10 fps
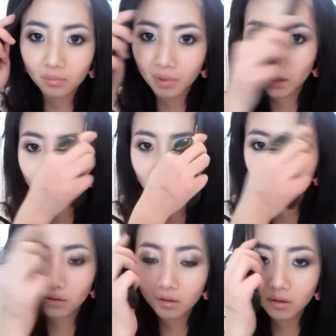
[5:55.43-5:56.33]
back here.
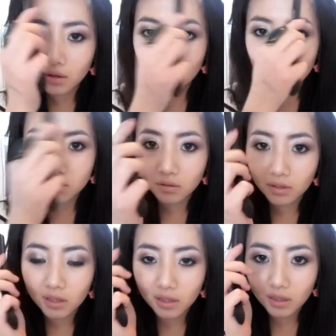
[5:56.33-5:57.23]
So
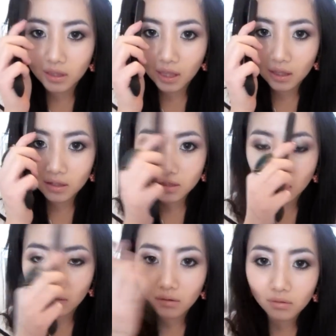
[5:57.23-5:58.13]
that is
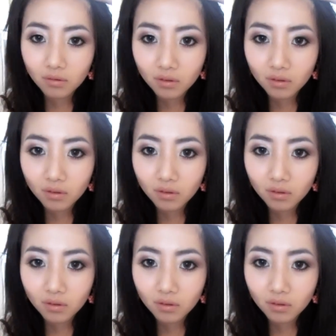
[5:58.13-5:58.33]
how